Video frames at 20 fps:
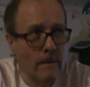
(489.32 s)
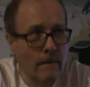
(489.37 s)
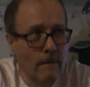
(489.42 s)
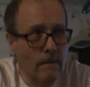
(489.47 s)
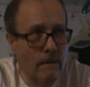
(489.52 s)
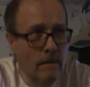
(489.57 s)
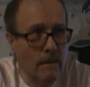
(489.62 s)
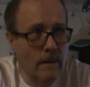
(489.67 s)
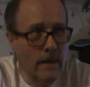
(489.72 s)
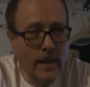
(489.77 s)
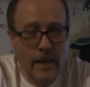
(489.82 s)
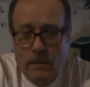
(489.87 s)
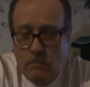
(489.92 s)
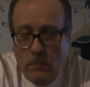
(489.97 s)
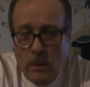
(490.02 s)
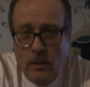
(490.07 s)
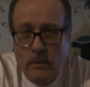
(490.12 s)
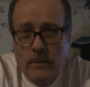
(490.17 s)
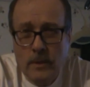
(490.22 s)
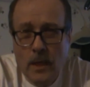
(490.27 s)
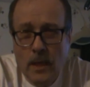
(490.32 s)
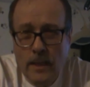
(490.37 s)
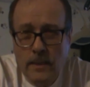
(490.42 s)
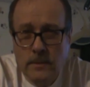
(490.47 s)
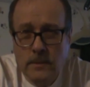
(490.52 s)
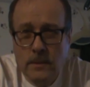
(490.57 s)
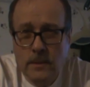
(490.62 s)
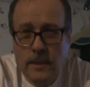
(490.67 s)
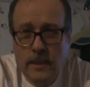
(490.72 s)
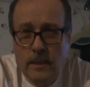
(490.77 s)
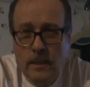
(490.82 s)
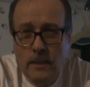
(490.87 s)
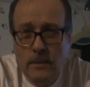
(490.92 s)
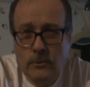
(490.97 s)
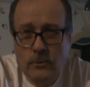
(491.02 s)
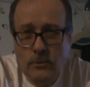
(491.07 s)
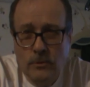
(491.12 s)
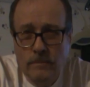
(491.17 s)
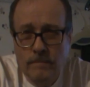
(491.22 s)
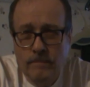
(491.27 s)
Aunt Martha has a
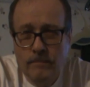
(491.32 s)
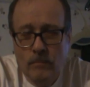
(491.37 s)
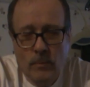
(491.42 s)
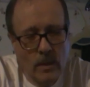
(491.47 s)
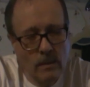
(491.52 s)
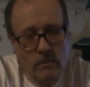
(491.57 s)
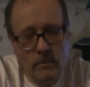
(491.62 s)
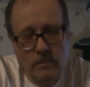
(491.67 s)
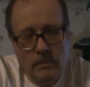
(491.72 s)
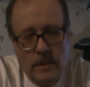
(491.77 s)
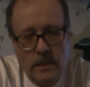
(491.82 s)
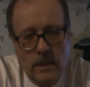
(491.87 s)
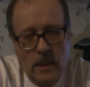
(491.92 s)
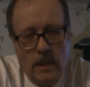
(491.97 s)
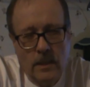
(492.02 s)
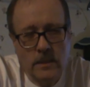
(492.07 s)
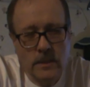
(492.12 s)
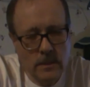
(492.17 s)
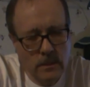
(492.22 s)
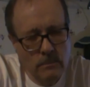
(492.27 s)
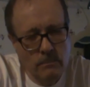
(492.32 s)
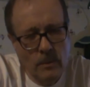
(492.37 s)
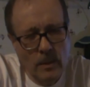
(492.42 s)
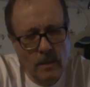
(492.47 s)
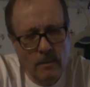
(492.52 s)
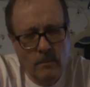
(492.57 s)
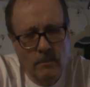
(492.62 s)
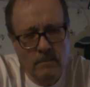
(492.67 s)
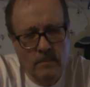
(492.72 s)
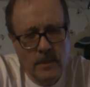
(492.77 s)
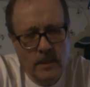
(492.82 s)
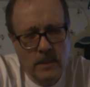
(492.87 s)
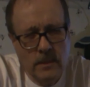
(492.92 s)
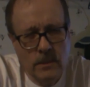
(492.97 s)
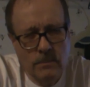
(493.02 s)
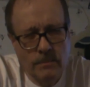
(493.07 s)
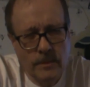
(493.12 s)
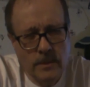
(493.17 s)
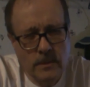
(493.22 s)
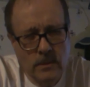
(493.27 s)
teenager? Probably not. She's probably a
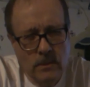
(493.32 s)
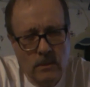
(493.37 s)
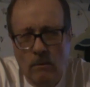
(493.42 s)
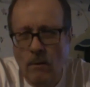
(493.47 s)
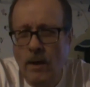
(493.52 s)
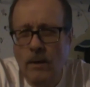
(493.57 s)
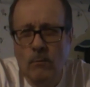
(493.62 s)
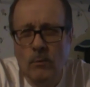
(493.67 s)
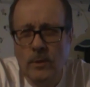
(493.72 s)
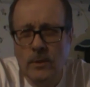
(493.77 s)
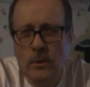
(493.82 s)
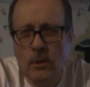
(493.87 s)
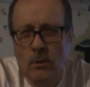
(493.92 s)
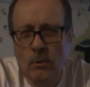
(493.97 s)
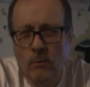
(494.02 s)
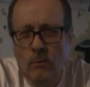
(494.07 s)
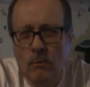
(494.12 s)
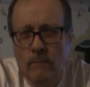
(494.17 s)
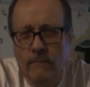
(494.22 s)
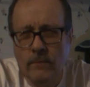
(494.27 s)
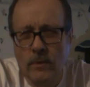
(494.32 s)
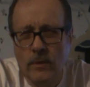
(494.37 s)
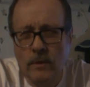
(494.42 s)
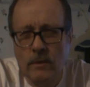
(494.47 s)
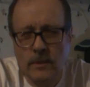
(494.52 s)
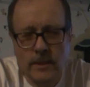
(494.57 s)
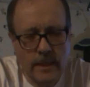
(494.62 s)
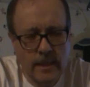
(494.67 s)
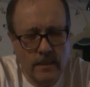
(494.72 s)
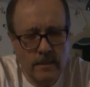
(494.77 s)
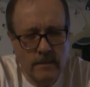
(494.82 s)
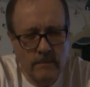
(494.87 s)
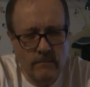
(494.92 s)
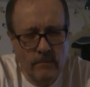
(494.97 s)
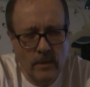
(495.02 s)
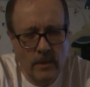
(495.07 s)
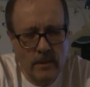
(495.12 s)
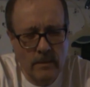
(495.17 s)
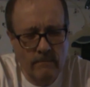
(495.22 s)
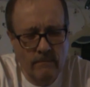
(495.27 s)
spinster. I wouldn't go over there to get
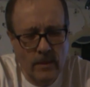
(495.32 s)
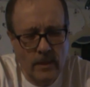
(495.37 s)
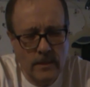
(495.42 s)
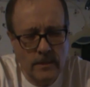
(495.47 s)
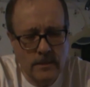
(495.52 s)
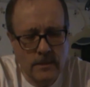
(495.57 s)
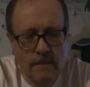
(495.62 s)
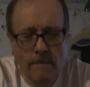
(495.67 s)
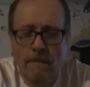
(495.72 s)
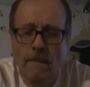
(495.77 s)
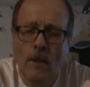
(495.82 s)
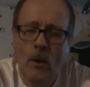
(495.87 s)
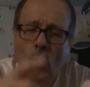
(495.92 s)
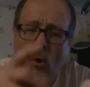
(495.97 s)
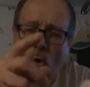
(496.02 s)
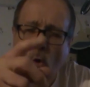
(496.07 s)
advice.